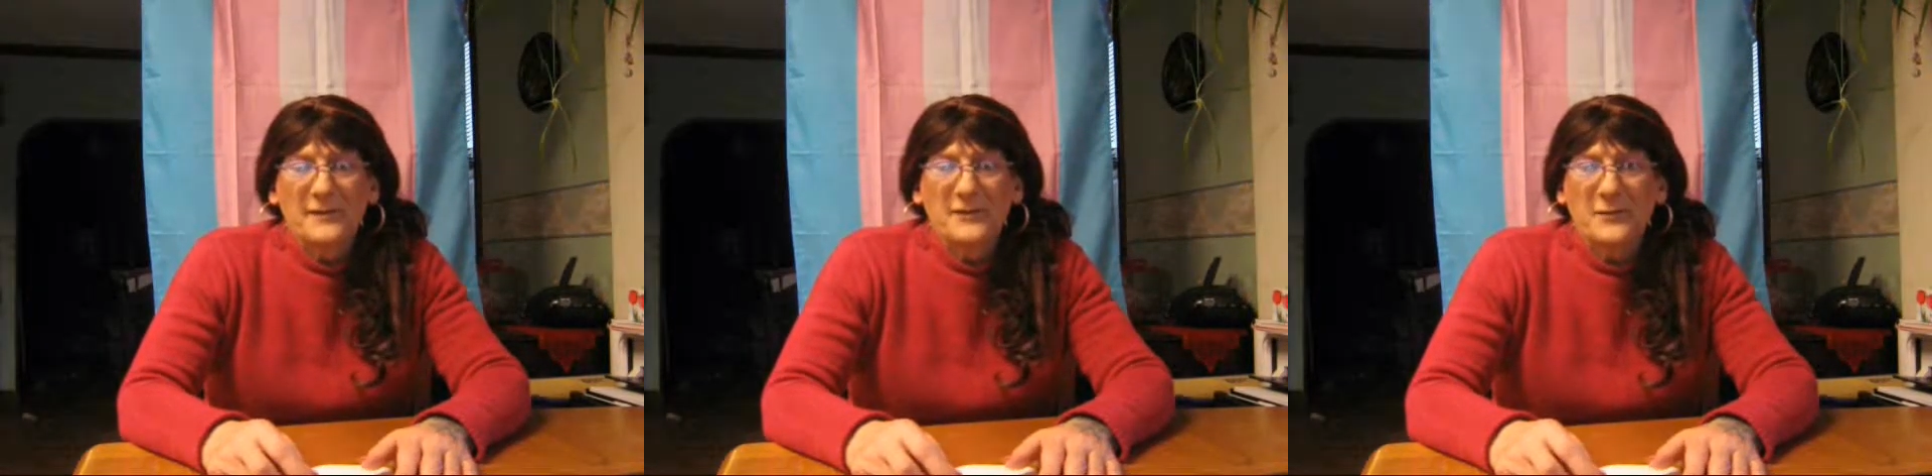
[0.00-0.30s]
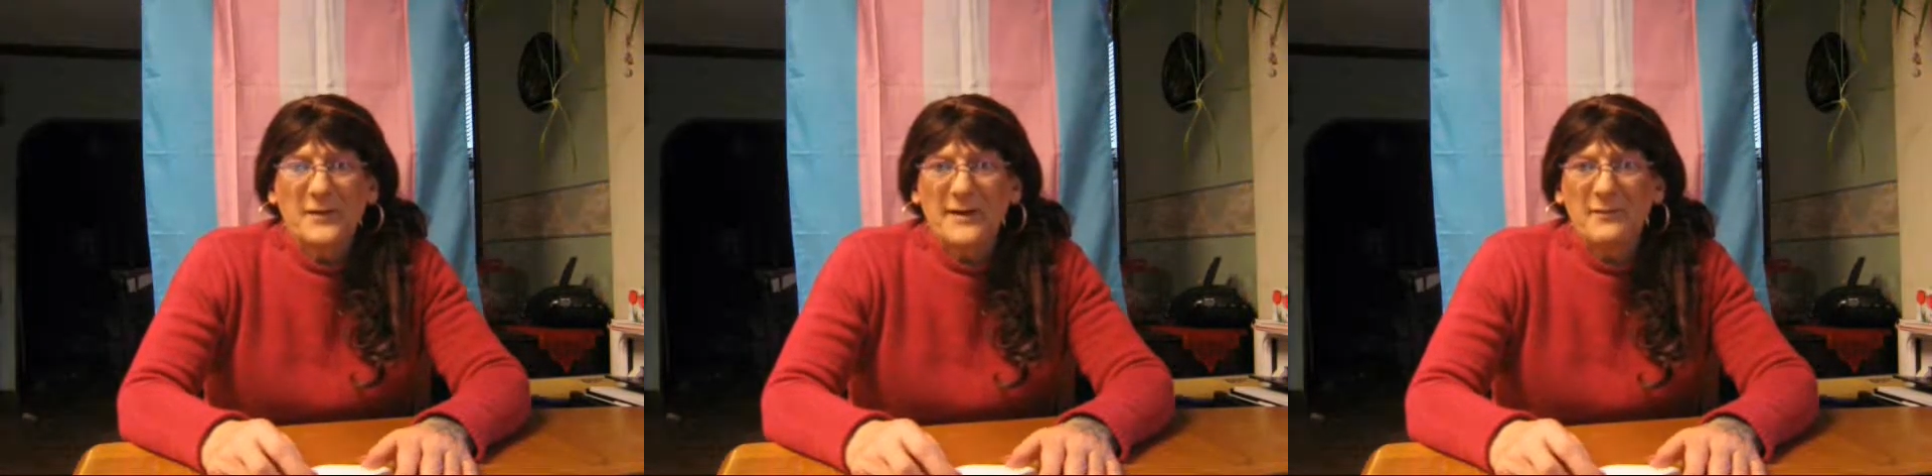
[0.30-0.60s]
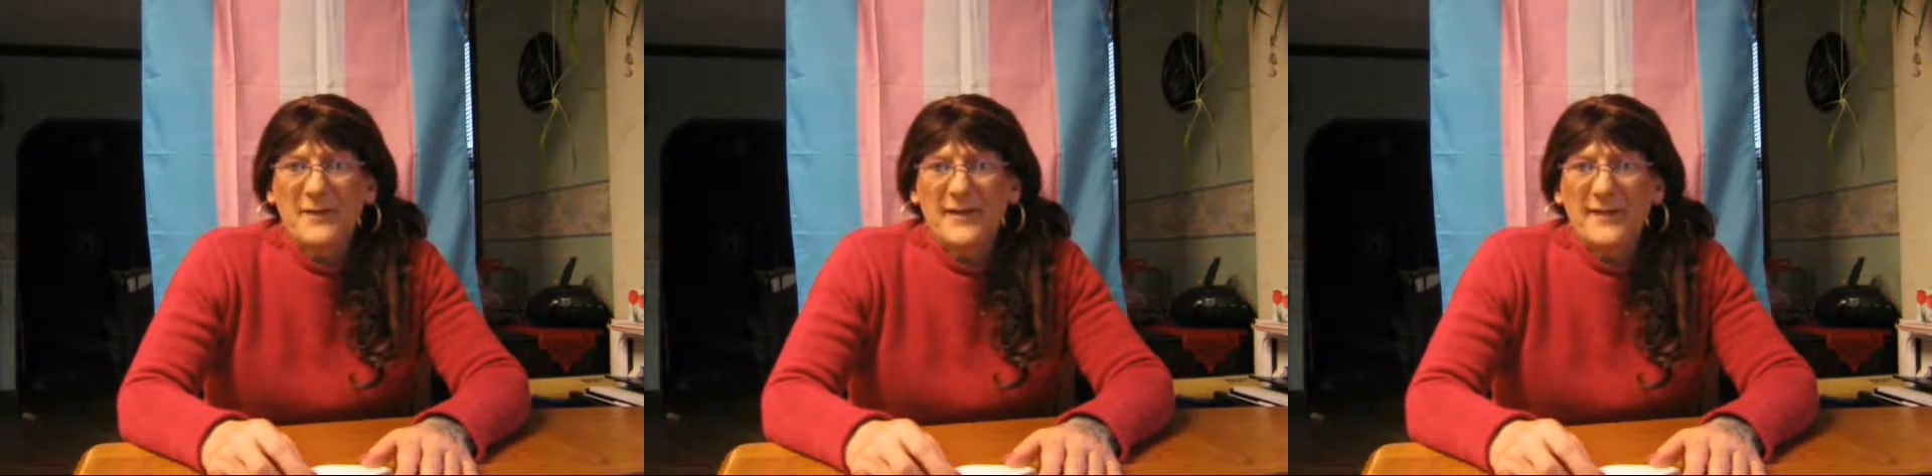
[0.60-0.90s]
They're doing
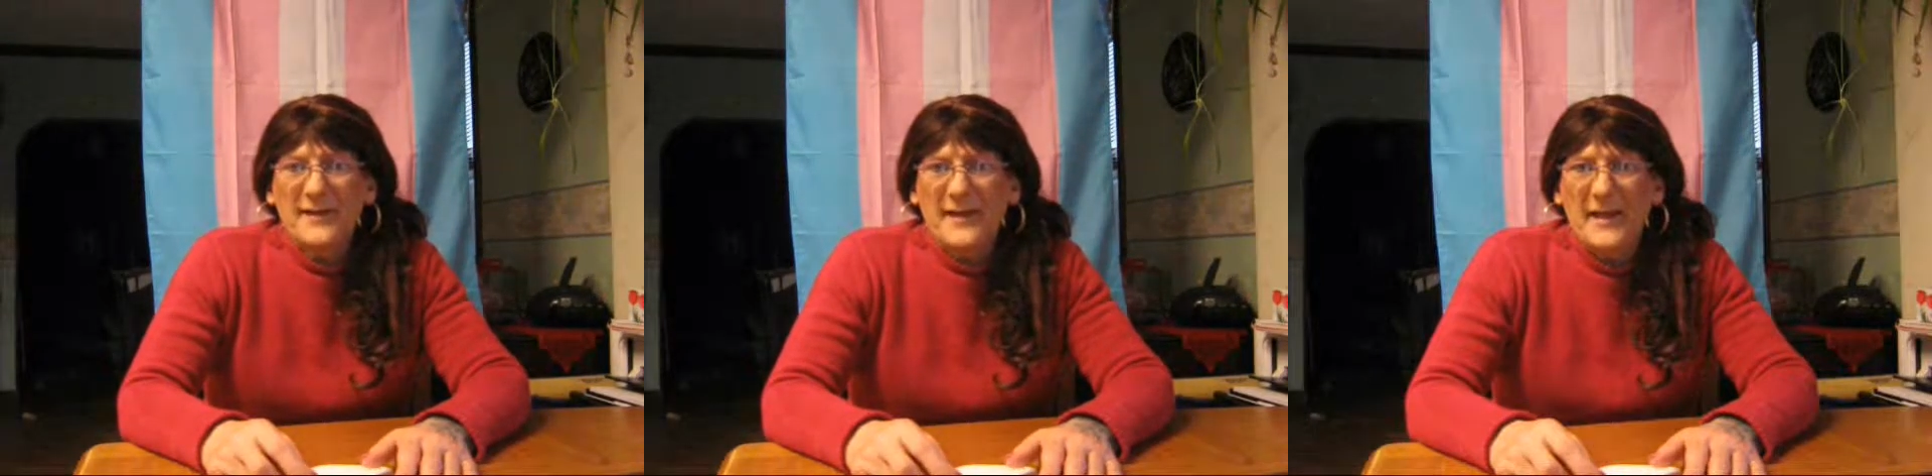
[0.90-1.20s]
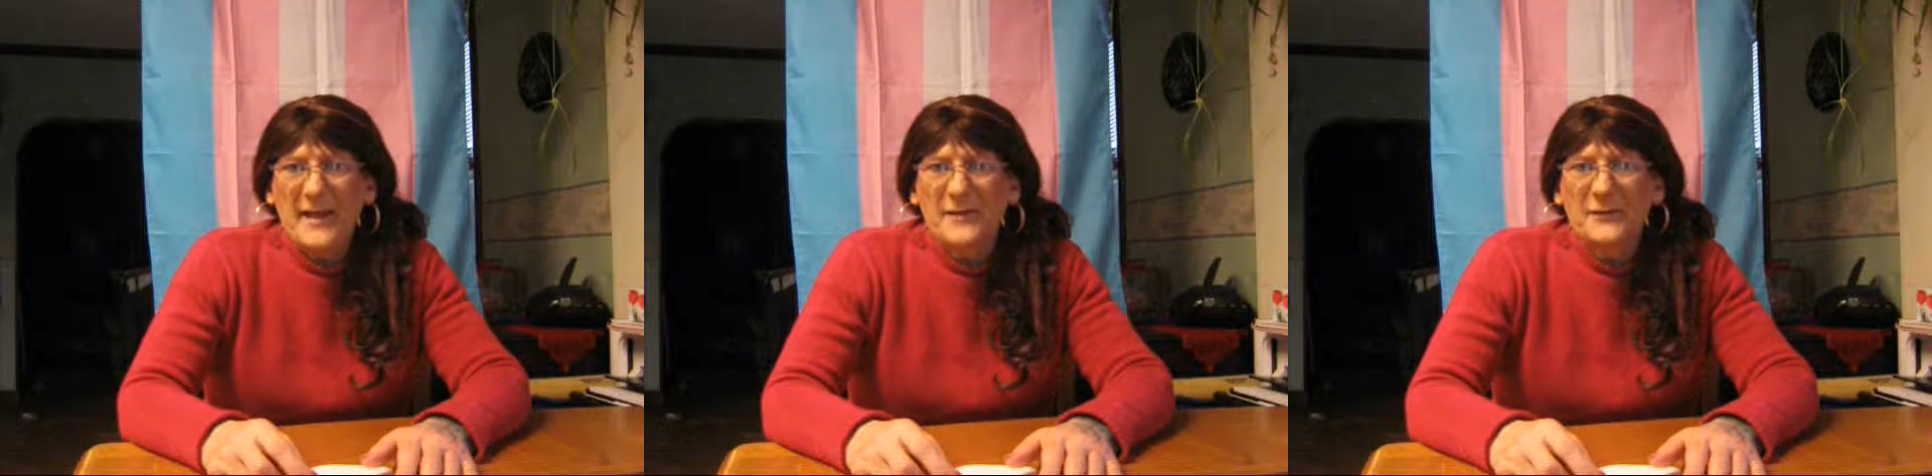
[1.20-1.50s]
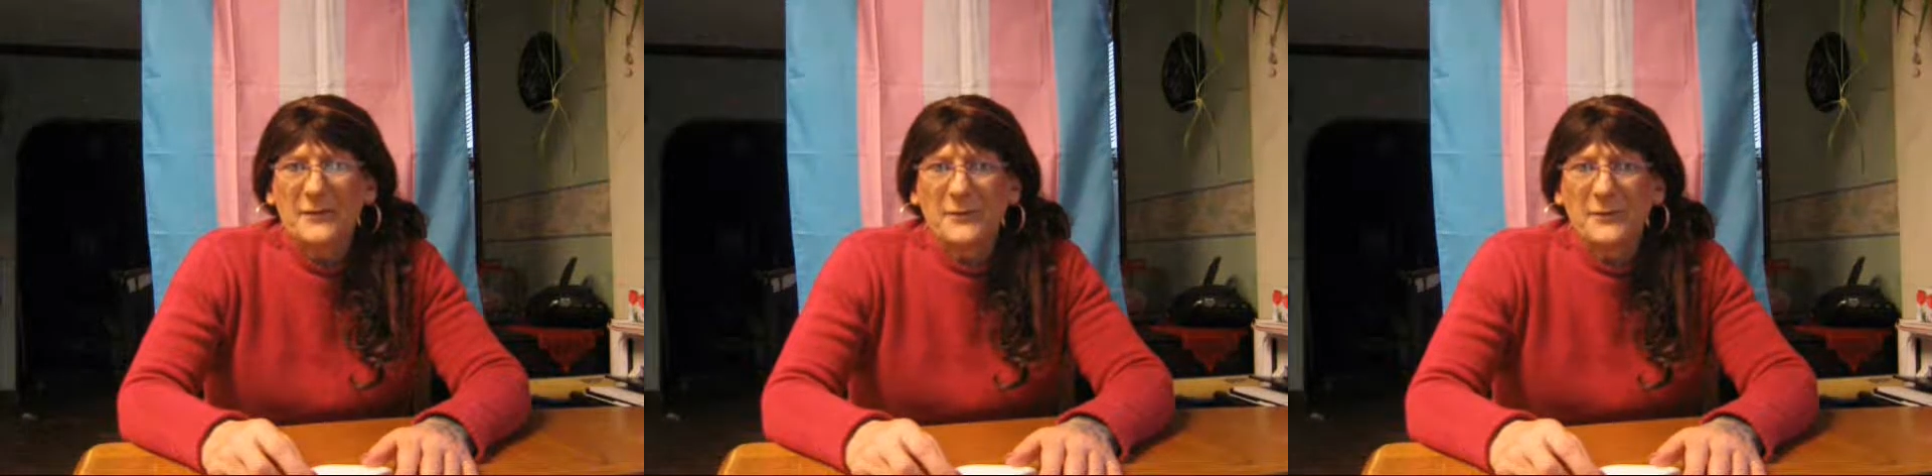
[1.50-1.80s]
everything they can
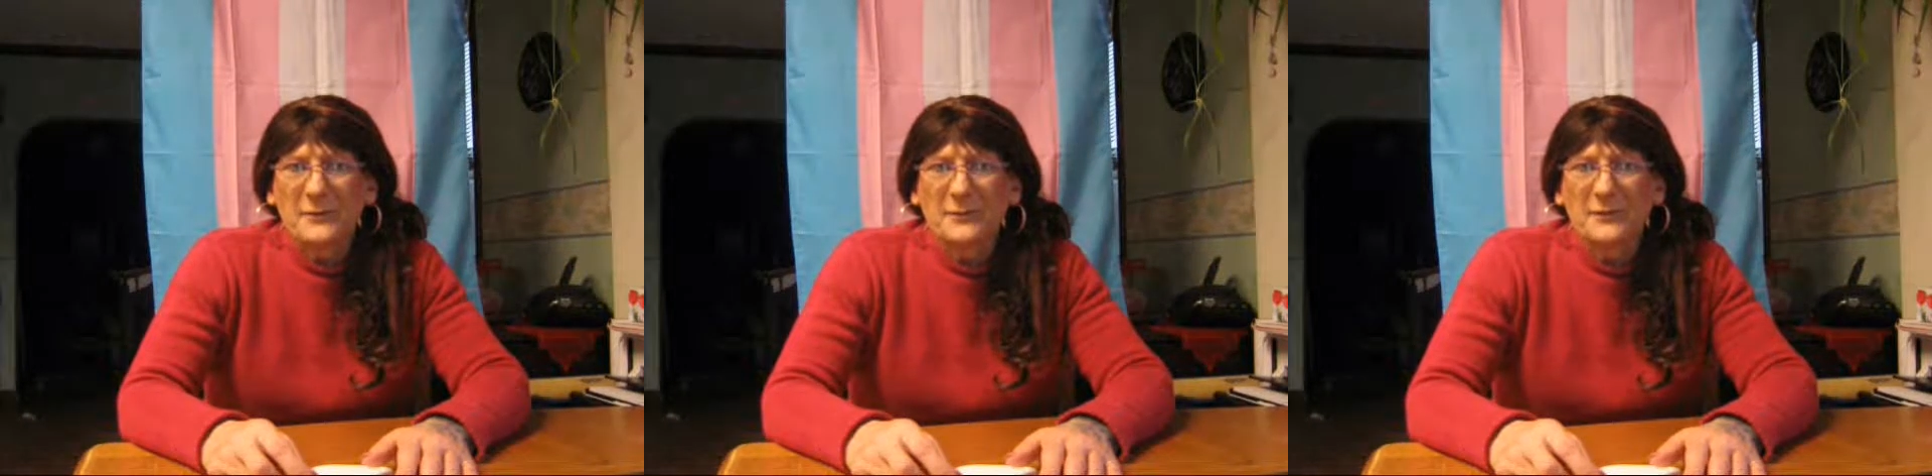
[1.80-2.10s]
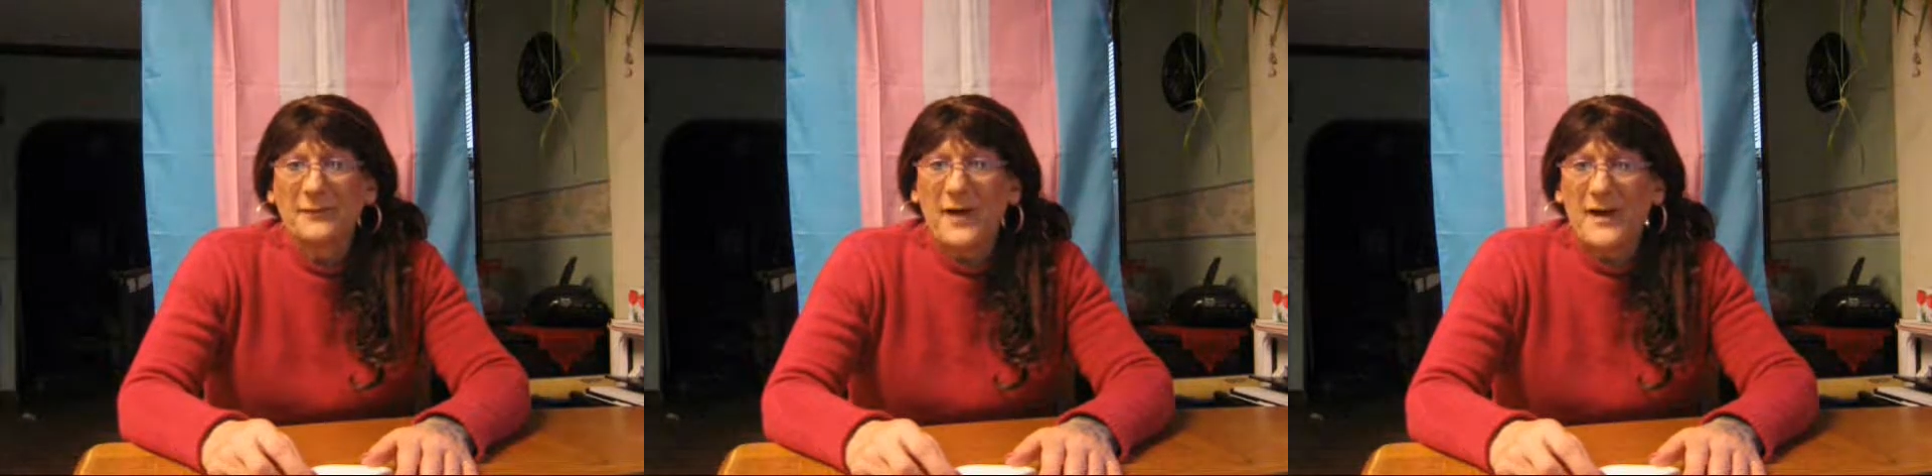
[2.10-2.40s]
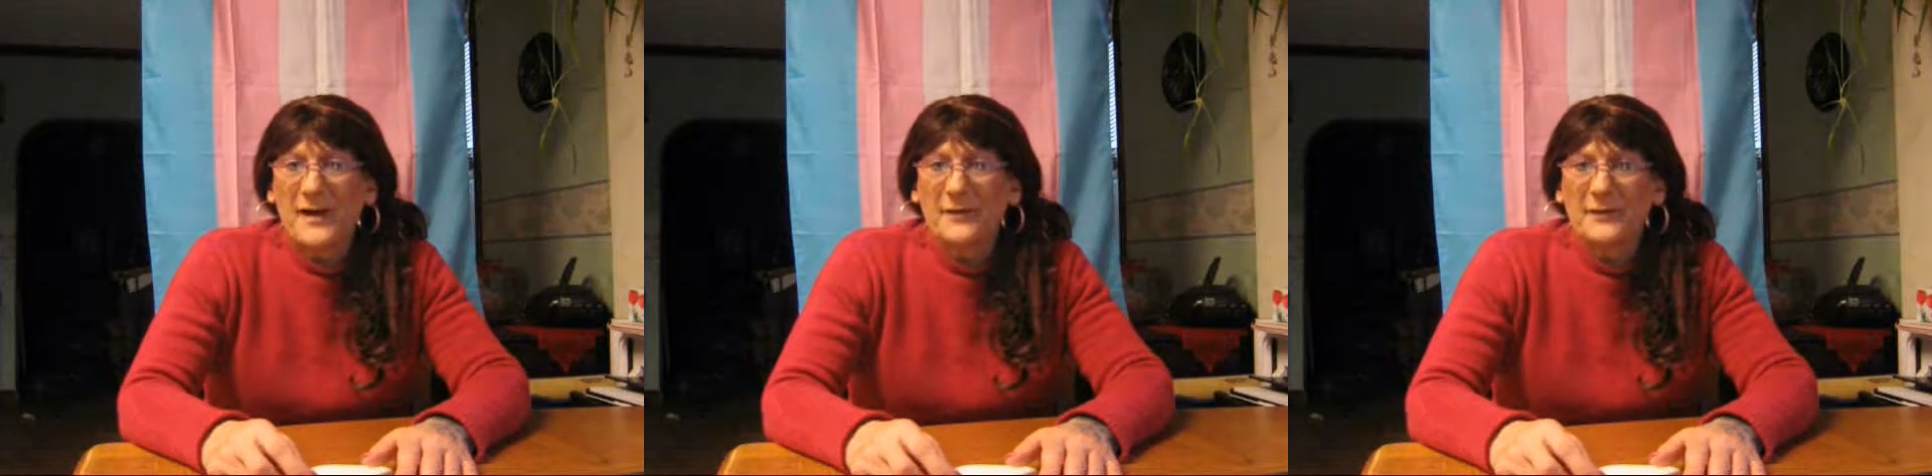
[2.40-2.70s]
to
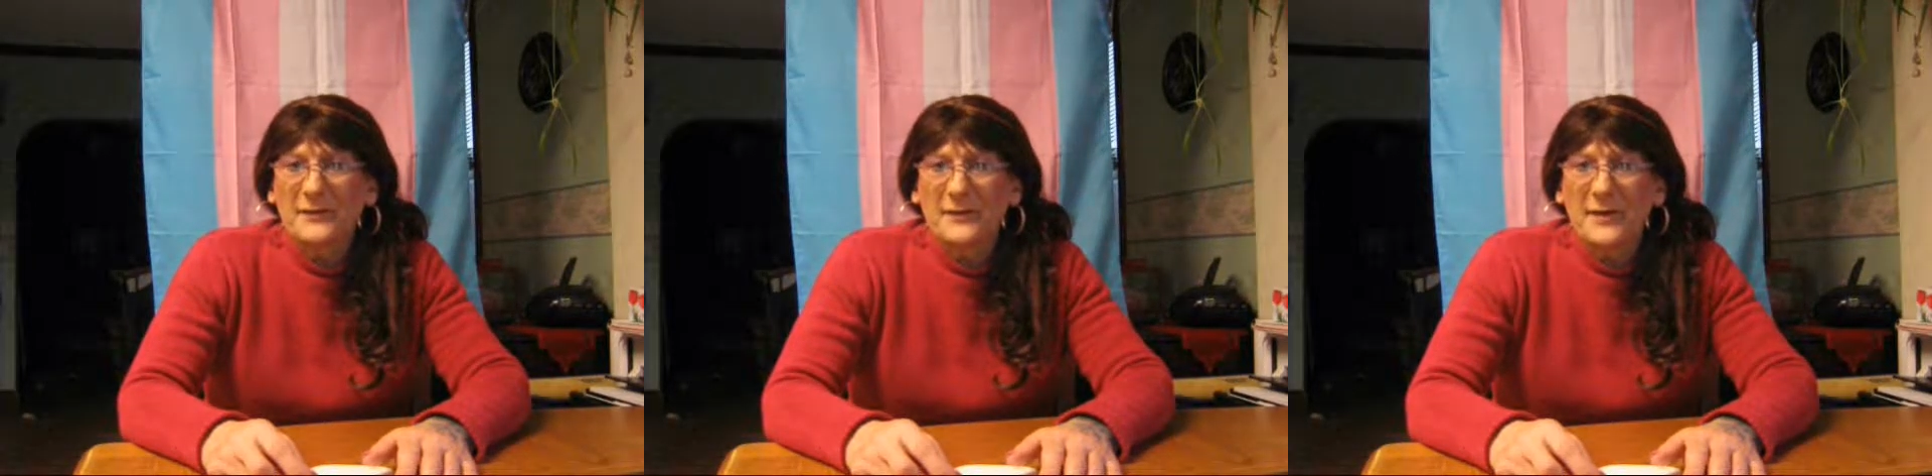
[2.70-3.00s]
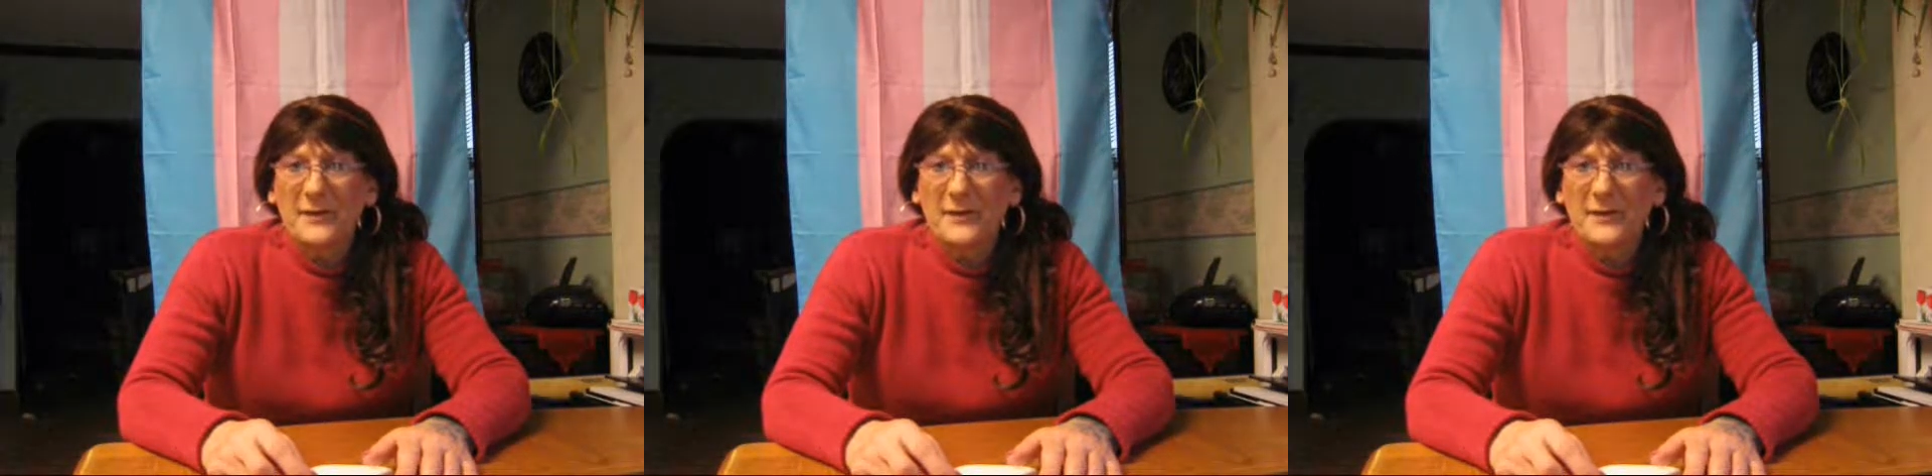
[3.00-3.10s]
divide us,